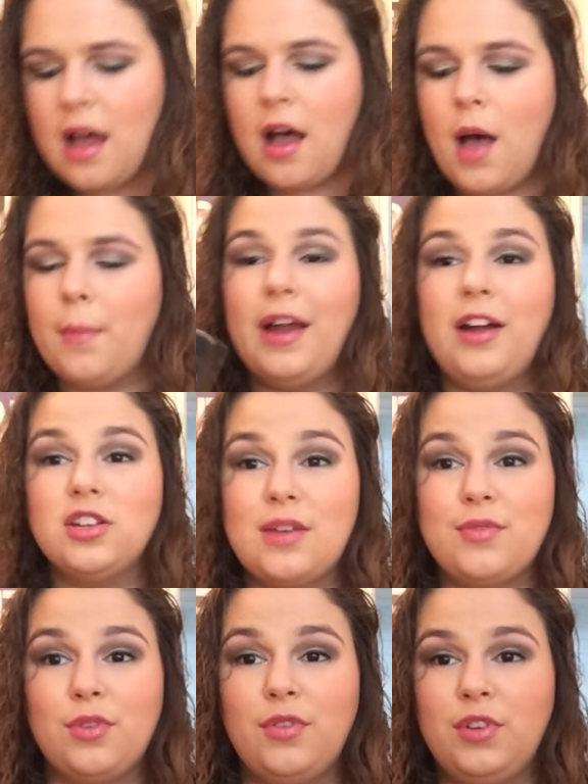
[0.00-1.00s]
I also
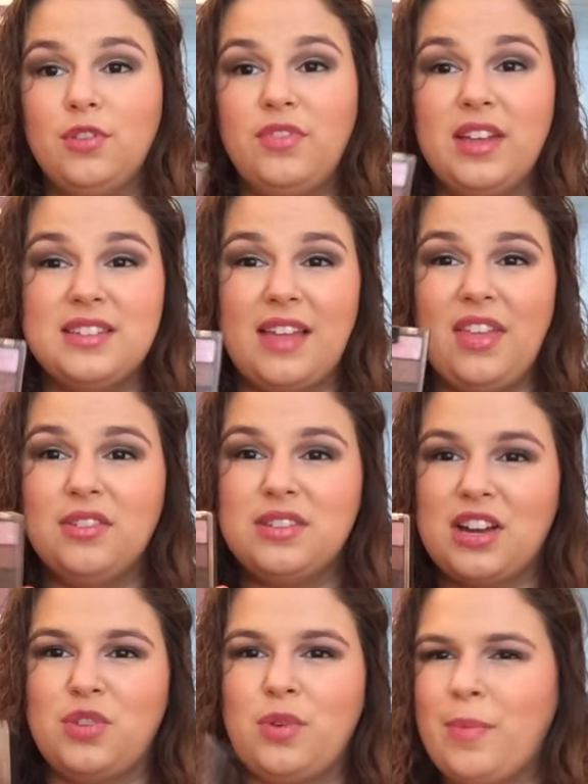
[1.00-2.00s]
have a review of this. I think it was
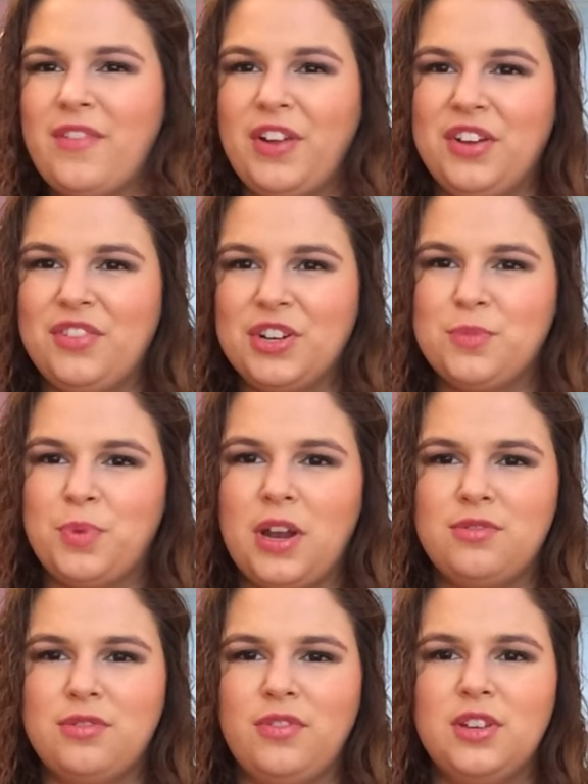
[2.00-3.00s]
actually one of my very first
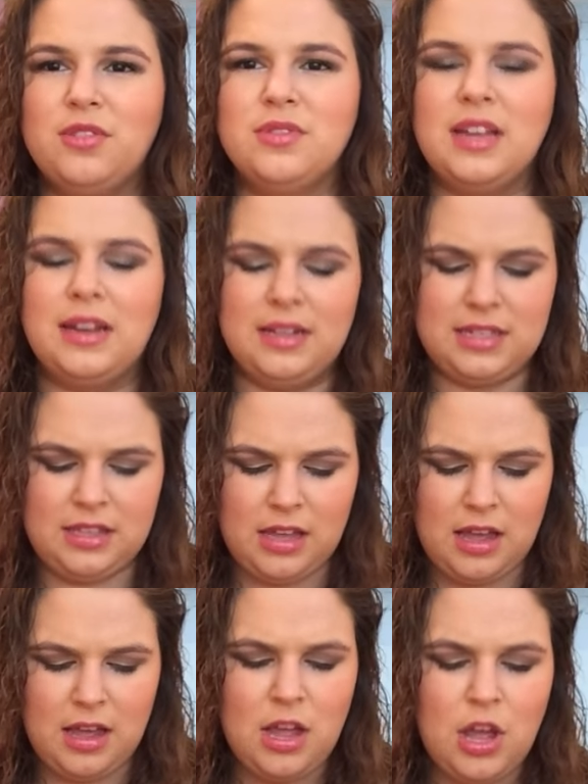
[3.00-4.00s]
product reviews. And it's
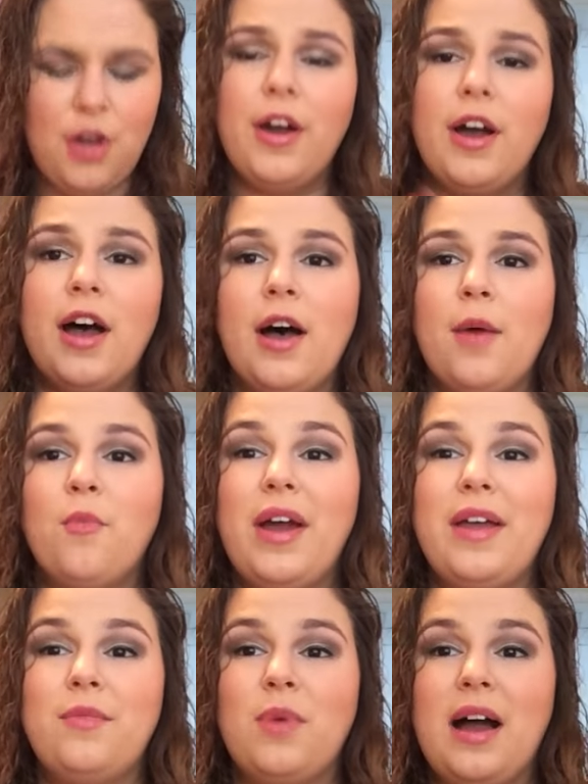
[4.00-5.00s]
the
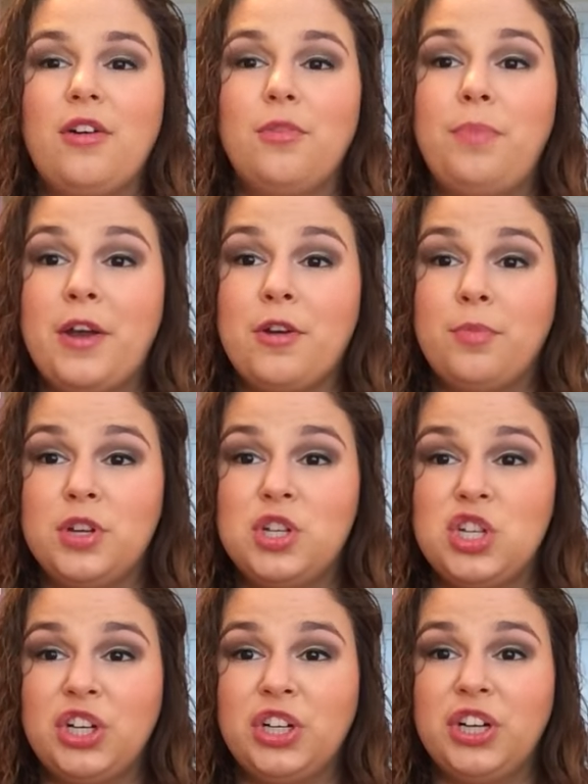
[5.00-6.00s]
Wet n Wild Petal
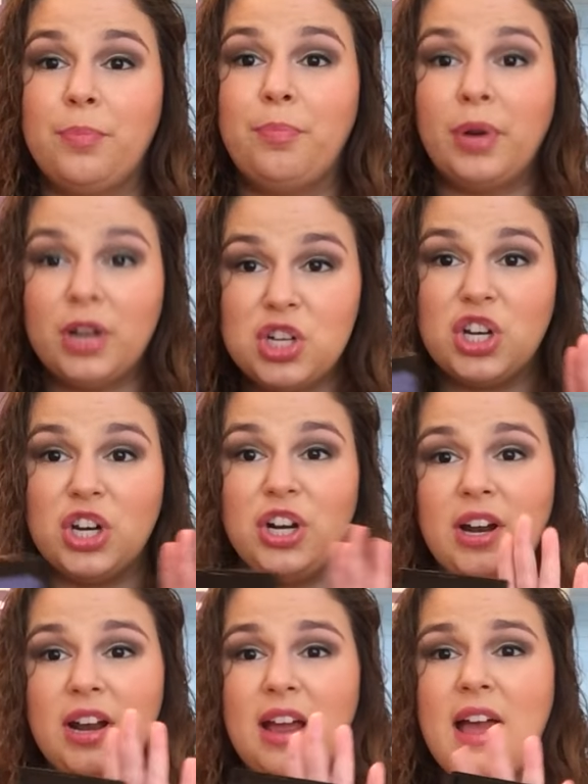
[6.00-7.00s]

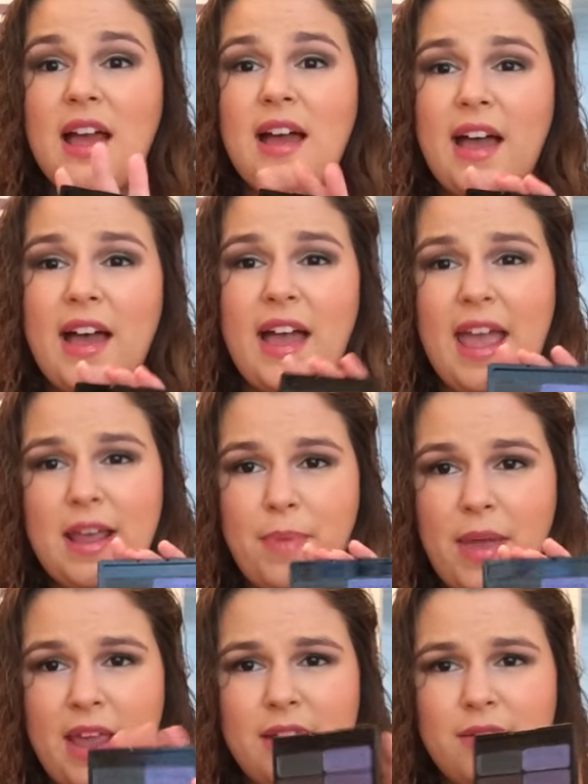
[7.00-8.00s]
Pusher 8
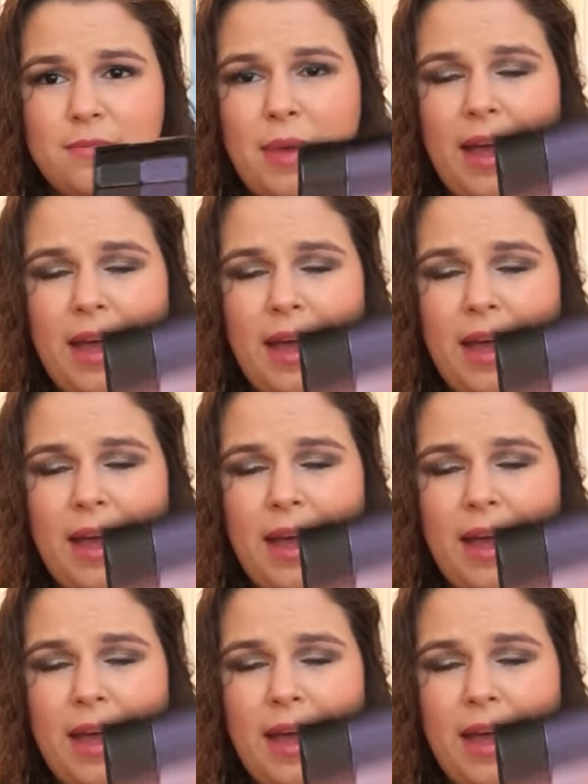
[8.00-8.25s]
Pan